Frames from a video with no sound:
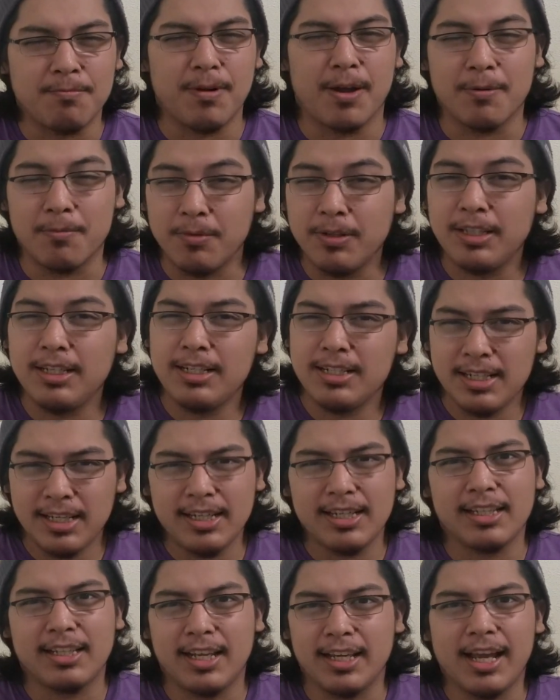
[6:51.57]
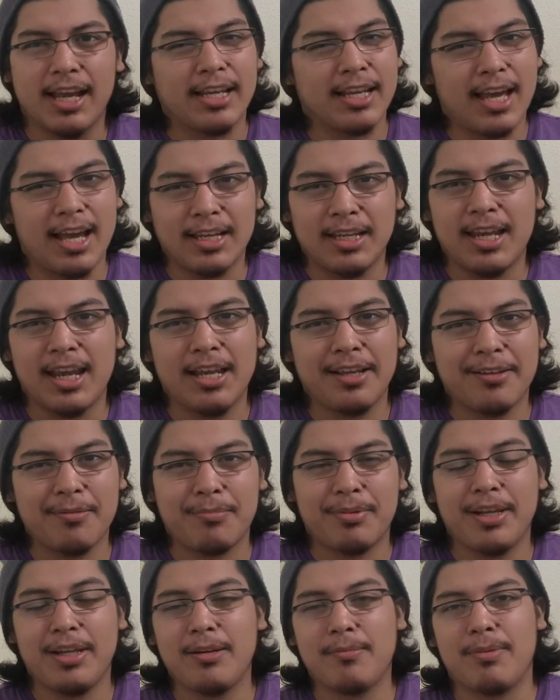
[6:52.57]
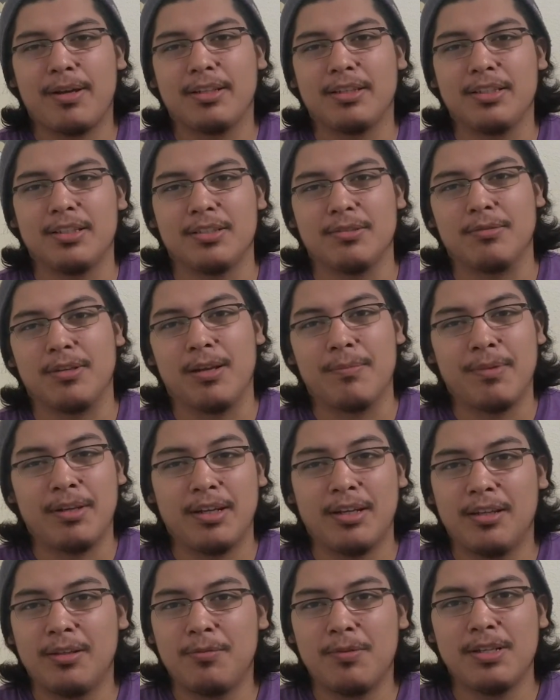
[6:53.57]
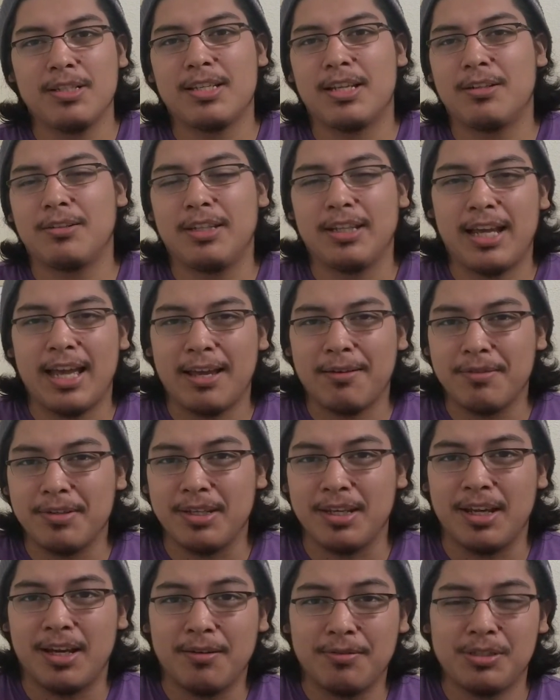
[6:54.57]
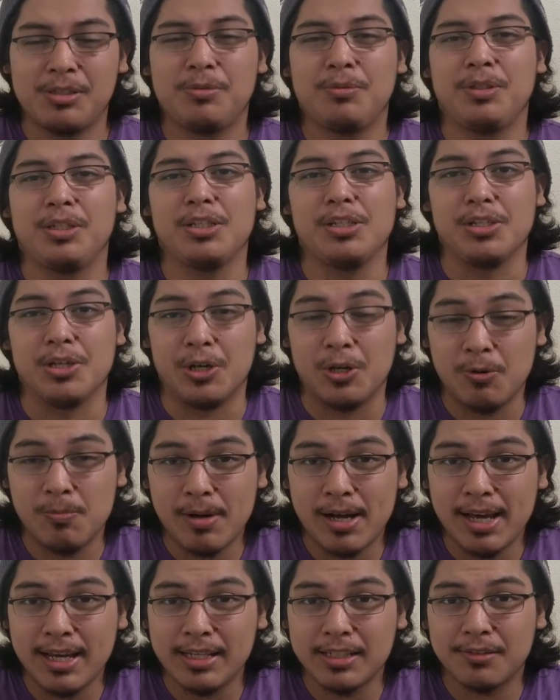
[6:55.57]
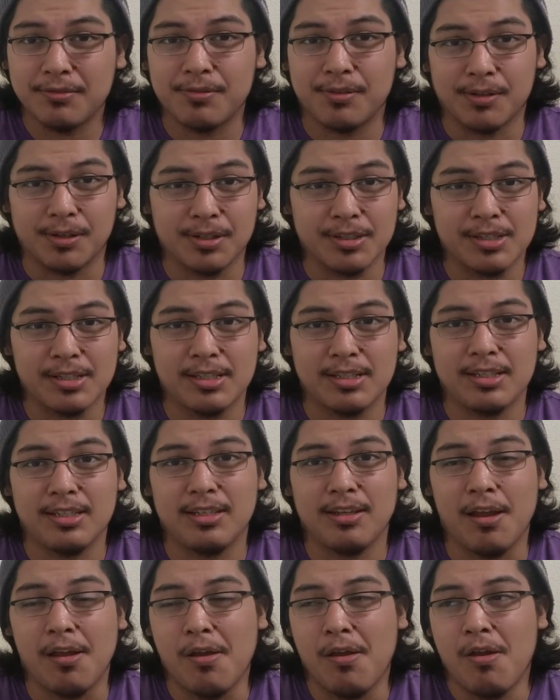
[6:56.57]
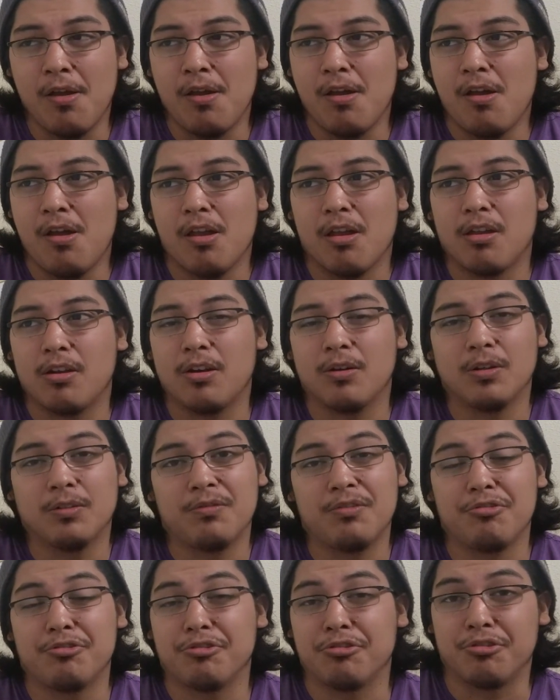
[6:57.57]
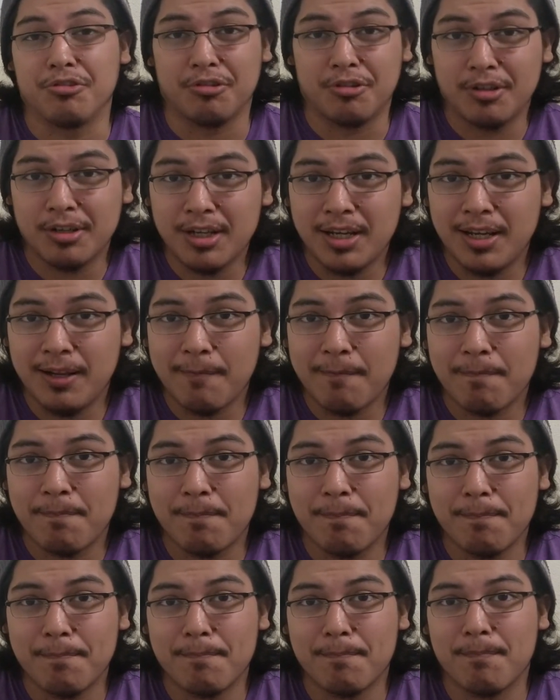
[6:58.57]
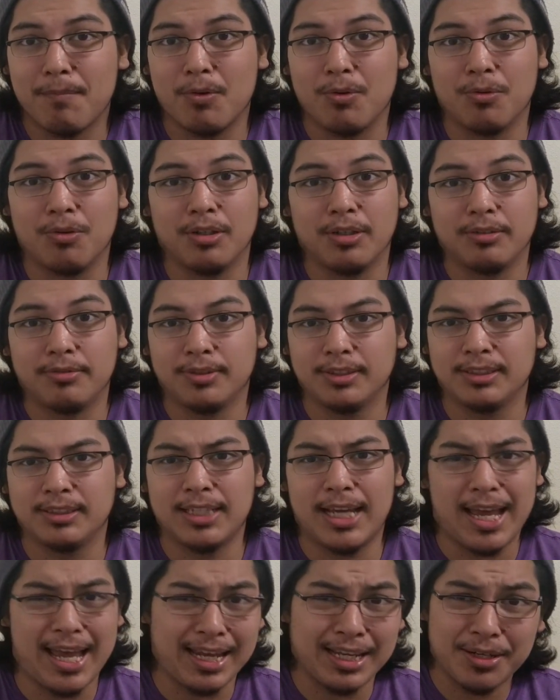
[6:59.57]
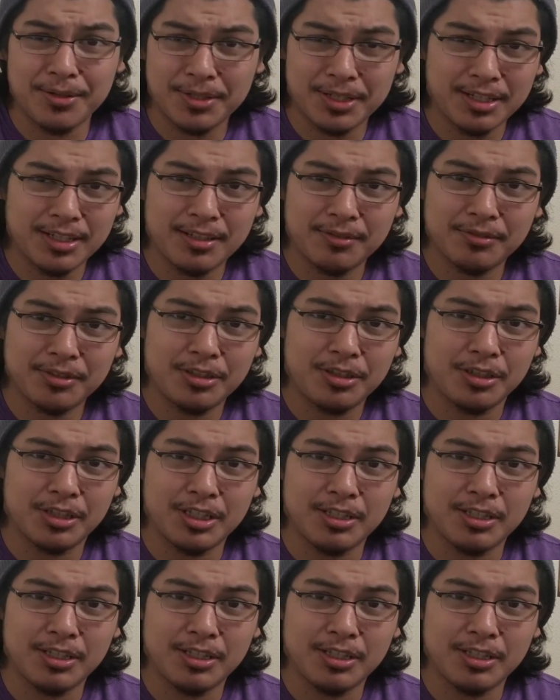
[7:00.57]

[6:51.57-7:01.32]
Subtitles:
I really dig it. Like, I can't complain about this one. I mean, the other ones, I don't think I have enough to really go by as far as to see, you know, if it's good or not, or if it's accurate enough to the